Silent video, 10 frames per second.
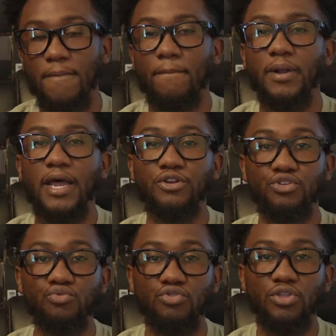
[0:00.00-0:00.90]
But I
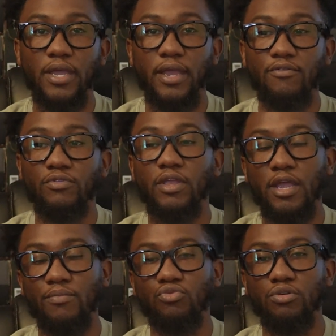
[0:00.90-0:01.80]
do think the
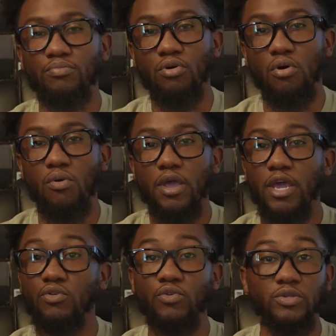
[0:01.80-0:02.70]
M3 Pro,
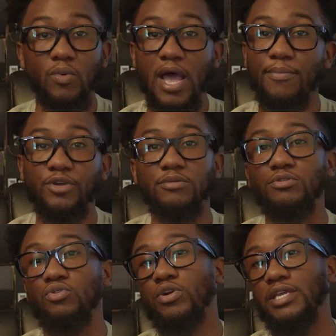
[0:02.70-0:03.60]
and the reason why Apple keeps
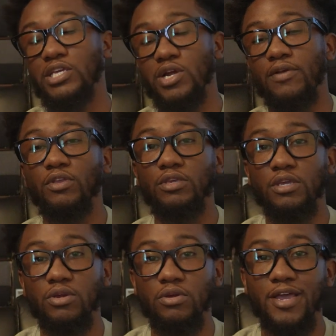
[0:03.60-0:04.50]
doing it year after
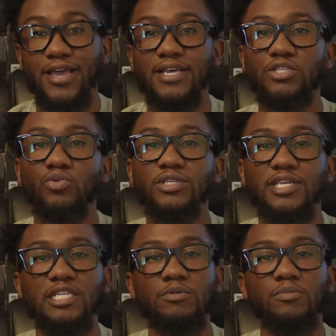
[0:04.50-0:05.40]
year, is to
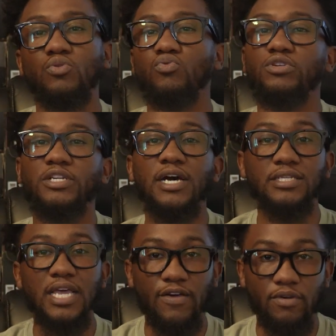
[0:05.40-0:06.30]
entice people who
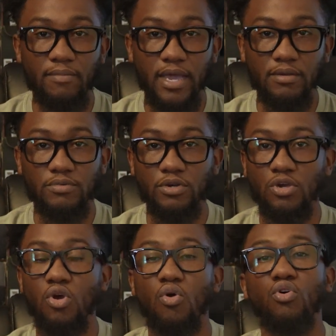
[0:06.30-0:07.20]
doesn't have a MacBook
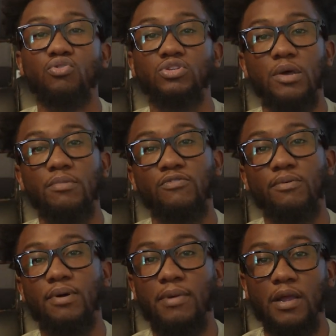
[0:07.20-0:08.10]
or who's coming
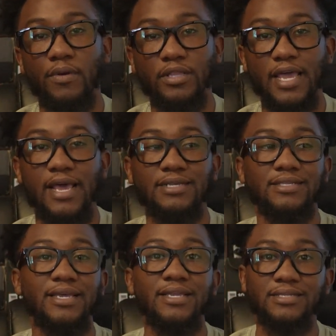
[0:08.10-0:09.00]
from a MacBook that has
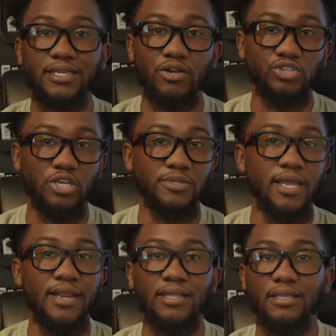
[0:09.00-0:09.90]
the Intel chips
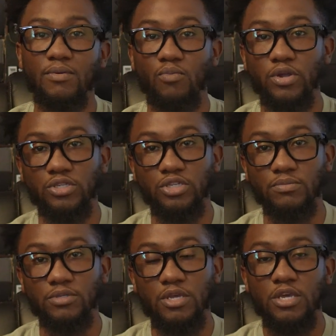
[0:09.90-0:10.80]
and not the M1
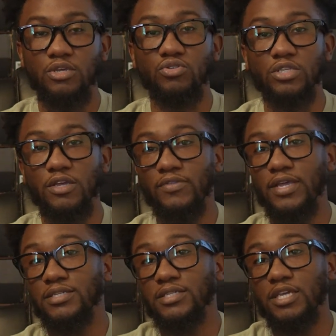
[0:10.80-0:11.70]
chips. You see, if
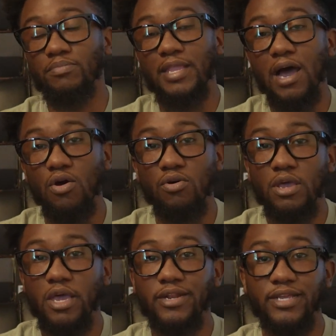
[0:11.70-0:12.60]
they skipped out
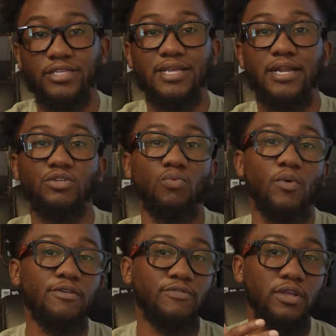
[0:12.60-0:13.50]
and they decided to
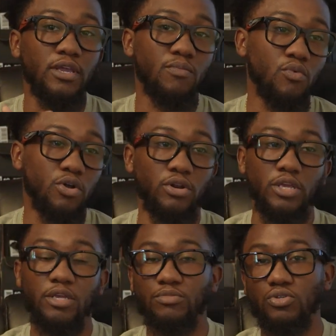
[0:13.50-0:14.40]
wait for the M1 or the
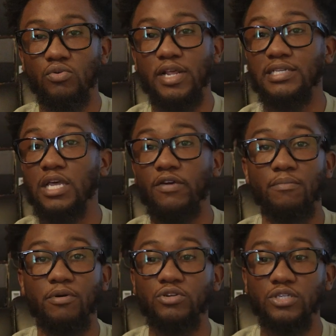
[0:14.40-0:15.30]
M2 and they still
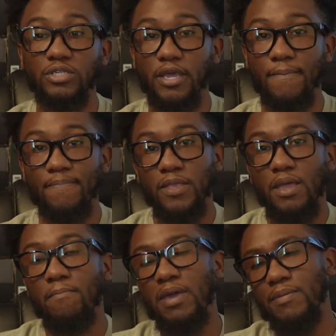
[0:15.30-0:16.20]
haven't purchased yet,
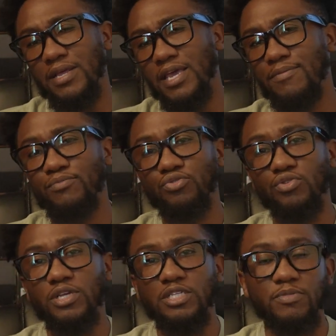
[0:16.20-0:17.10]
maybe the
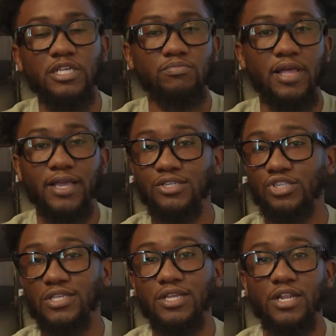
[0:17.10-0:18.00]
M3 in Space Black is
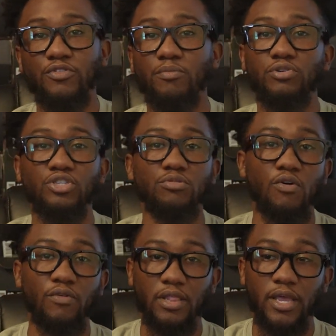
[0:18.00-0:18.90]
just enough to push them
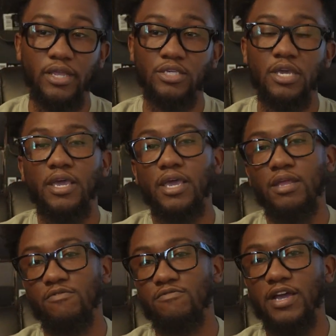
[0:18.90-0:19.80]
over the ledge
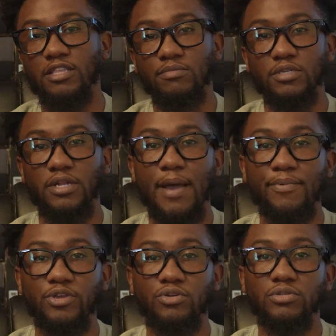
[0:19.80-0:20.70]
and invite them to the
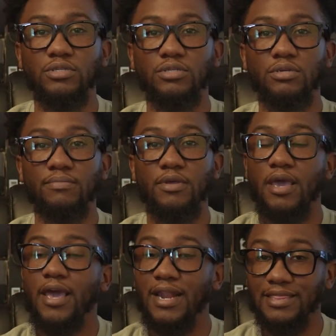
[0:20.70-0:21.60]
Apple ecosystem.
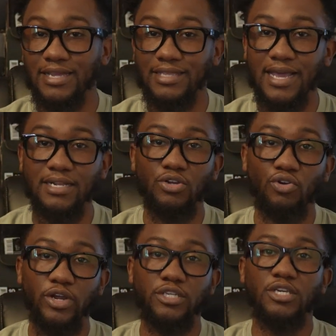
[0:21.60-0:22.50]
And I think that is a
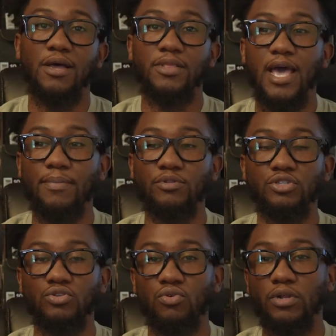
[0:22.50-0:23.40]
great job that Apple
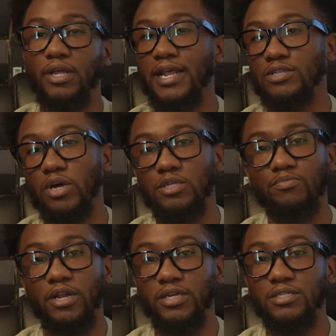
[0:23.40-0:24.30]
is doing, and that's why this
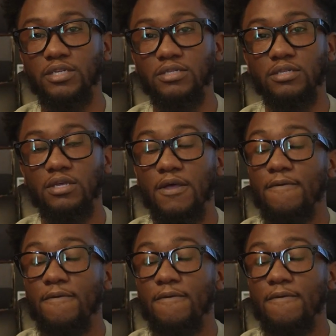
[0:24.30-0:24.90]
product exists.